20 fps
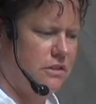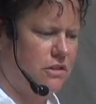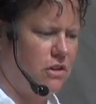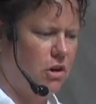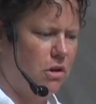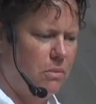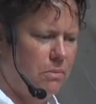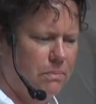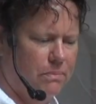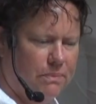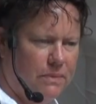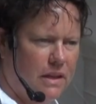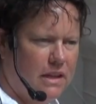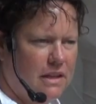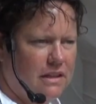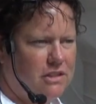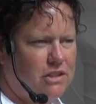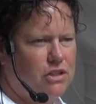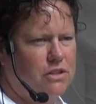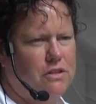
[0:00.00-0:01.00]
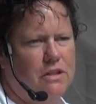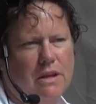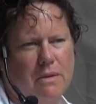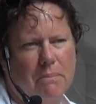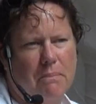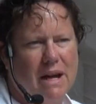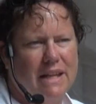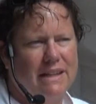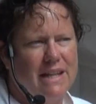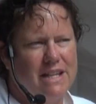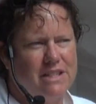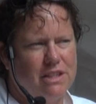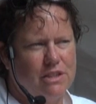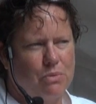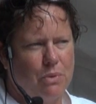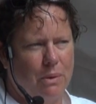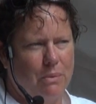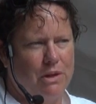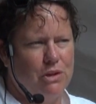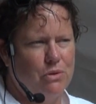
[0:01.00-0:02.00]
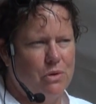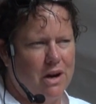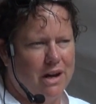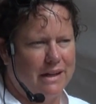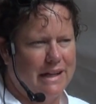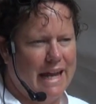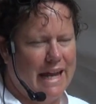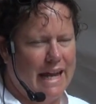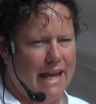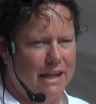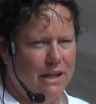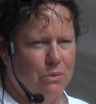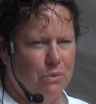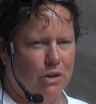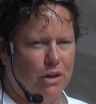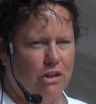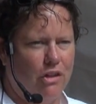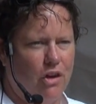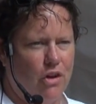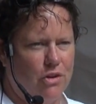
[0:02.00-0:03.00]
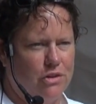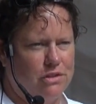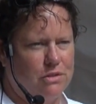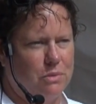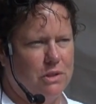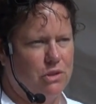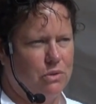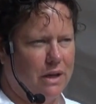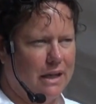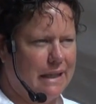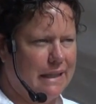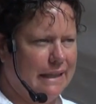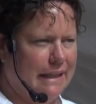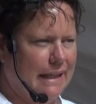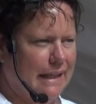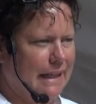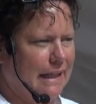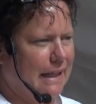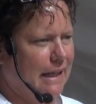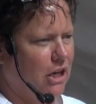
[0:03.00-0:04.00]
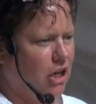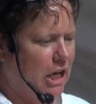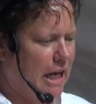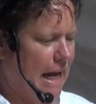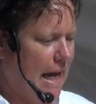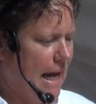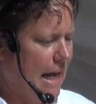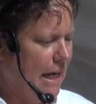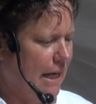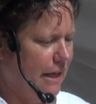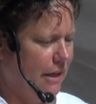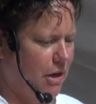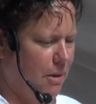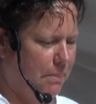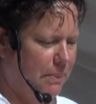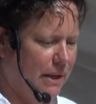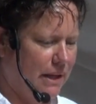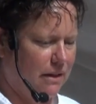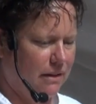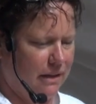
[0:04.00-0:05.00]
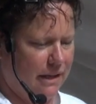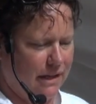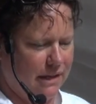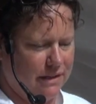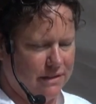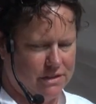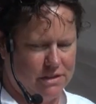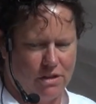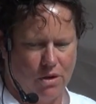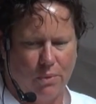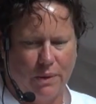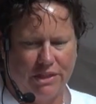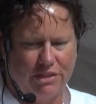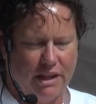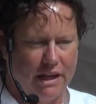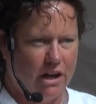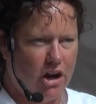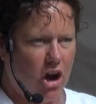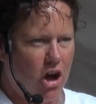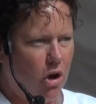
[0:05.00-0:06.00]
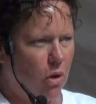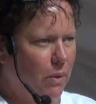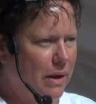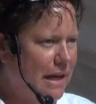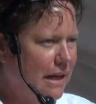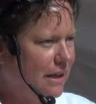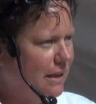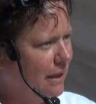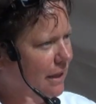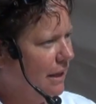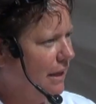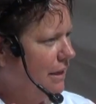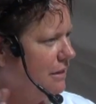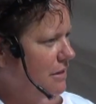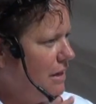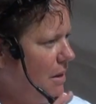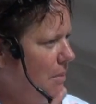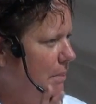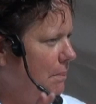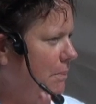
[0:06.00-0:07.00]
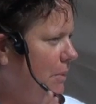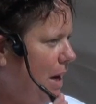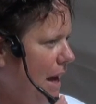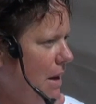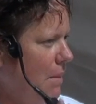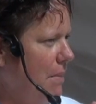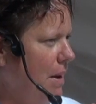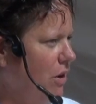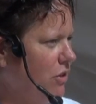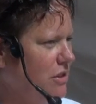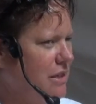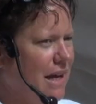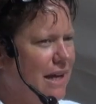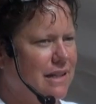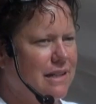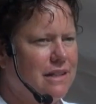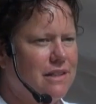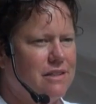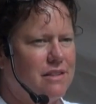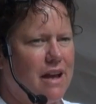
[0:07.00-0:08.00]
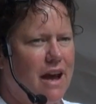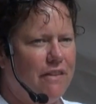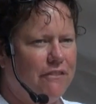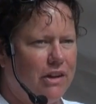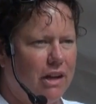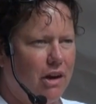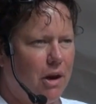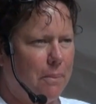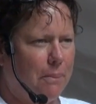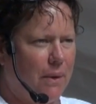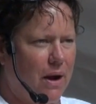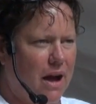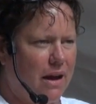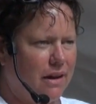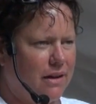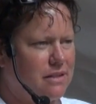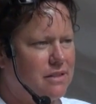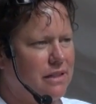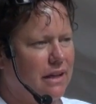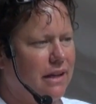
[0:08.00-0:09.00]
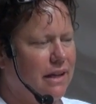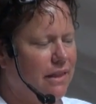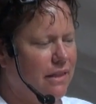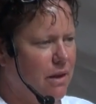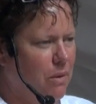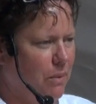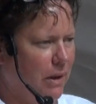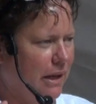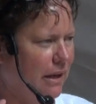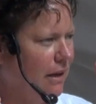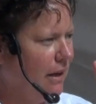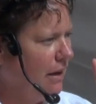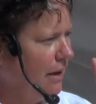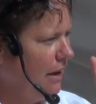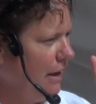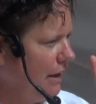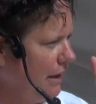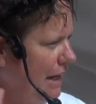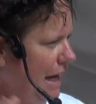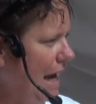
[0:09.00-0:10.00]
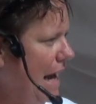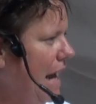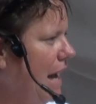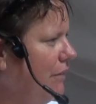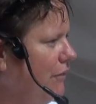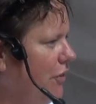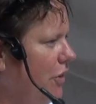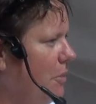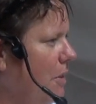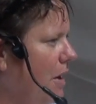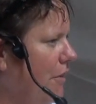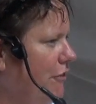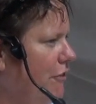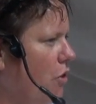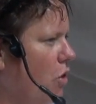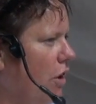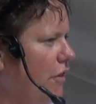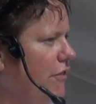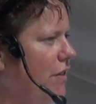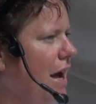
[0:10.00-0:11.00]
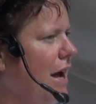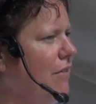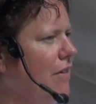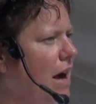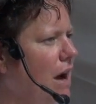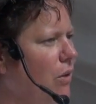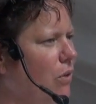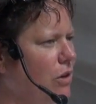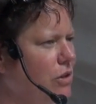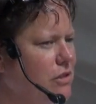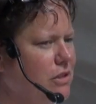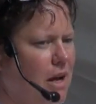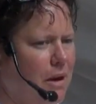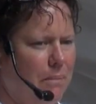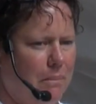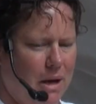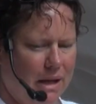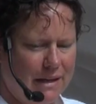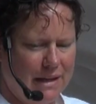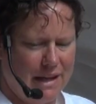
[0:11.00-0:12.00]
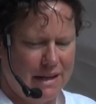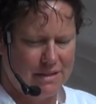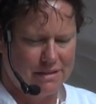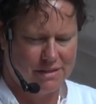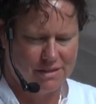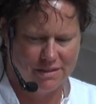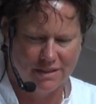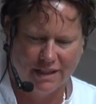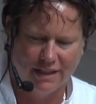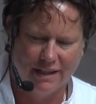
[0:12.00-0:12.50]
So Mondays is when we do our canning. We're closed. We do our cleaning and our canning and our pickling, and so we think all week, kind of bounce ideas off, get our products in, and then we can for about 4 or 5 hours on Mondays.